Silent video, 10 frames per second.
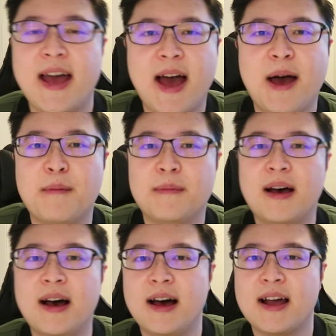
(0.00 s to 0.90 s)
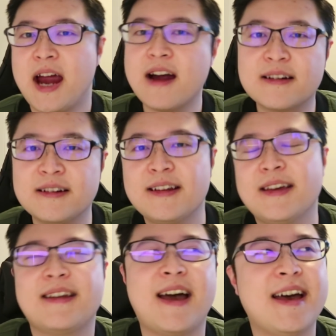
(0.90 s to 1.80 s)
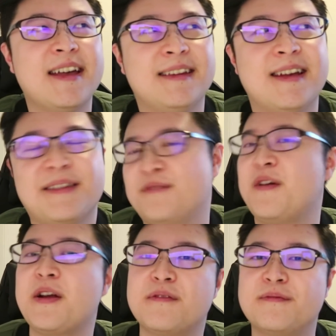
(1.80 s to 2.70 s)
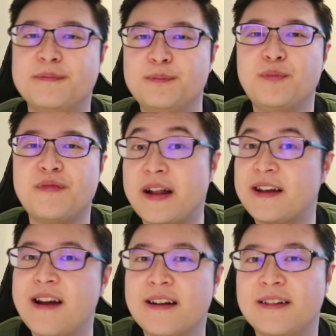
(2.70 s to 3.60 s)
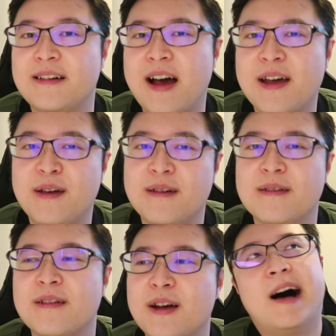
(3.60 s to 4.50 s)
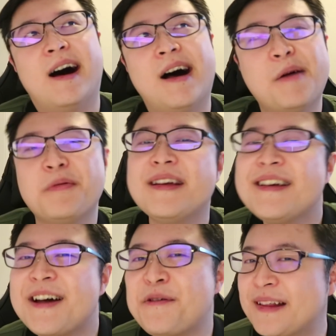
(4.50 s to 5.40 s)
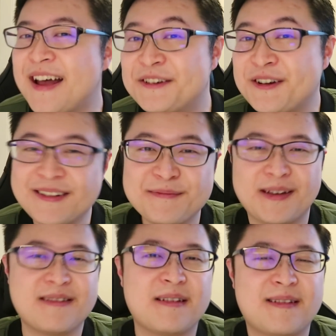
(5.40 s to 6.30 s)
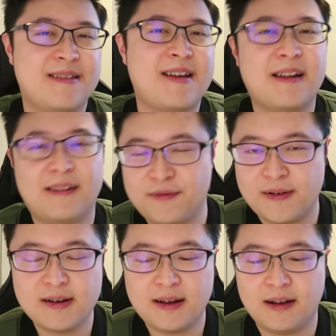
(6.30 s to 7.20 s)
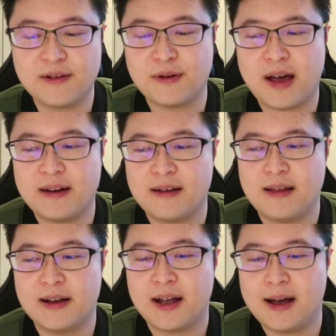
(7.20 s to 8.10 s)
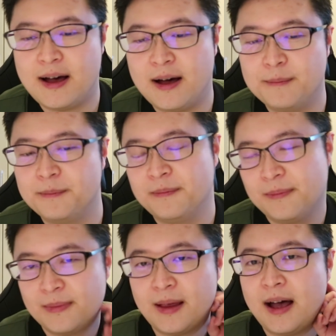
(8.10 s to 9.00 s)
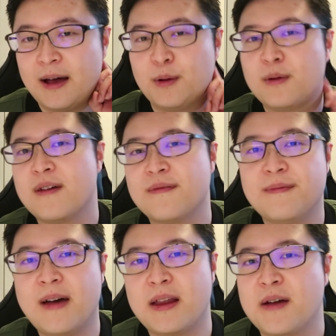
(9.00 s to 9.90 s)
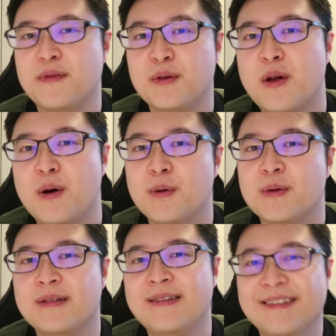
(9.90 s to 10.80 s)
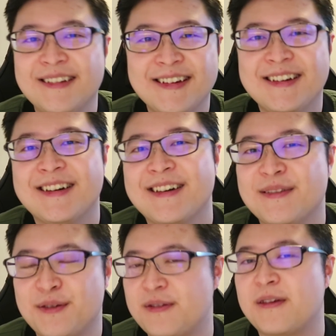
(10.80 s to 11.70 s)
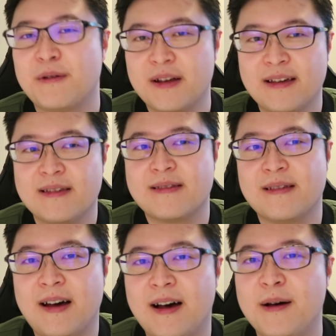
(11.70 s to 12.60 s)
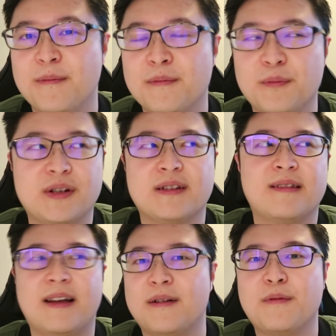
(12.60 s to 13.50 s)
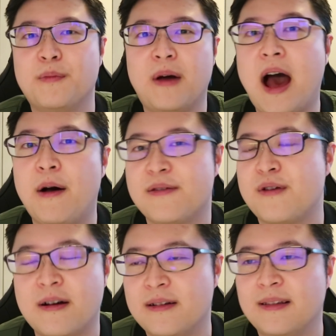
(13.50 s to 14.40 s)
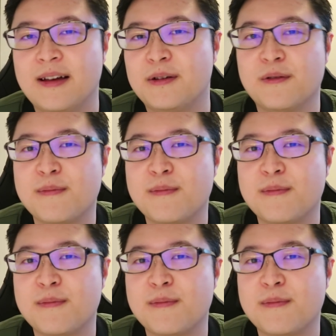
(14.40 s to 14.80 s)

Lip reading: am a character in it, and it's a very fun character. I really enjoy it because it's kind of different. It also kind of like I don't know if any of you know the series, which is like how I started, like, you know,